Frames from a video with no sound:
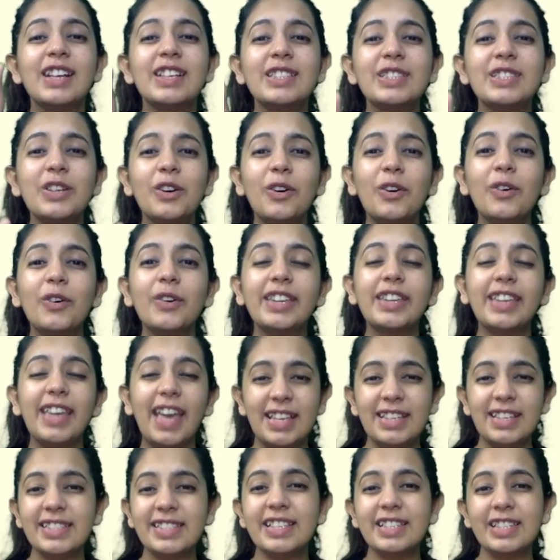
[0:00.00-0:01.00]
So
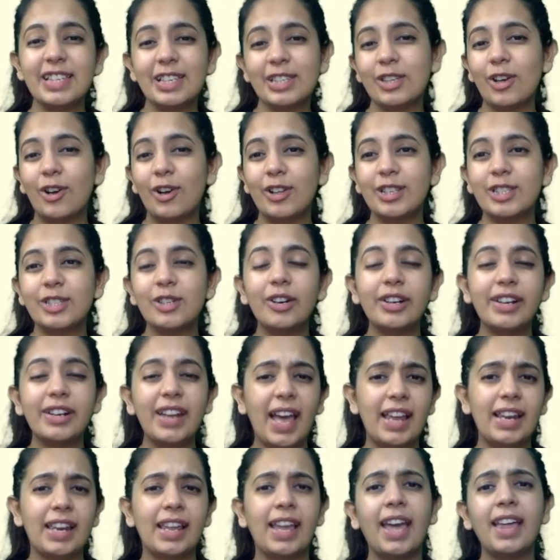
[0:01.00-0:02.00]
yes, this is also
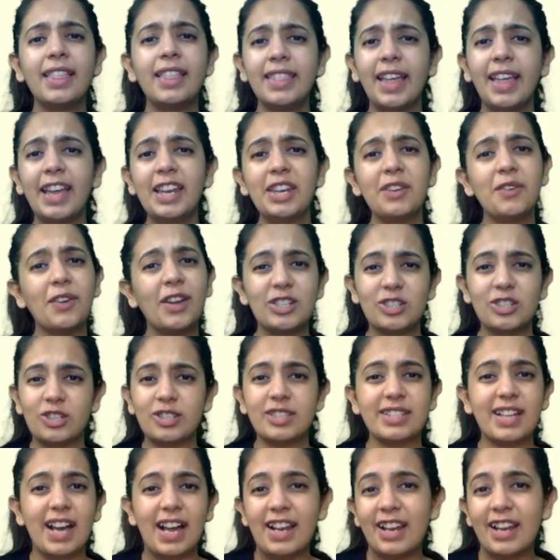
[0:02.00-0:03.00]
tiling and then you can
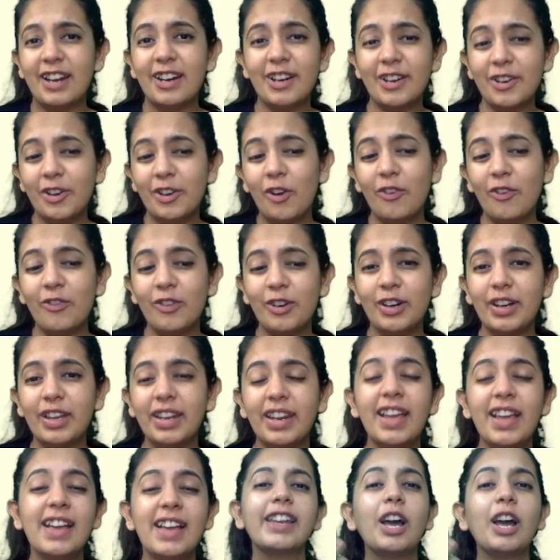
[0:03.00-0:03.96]
just color it over.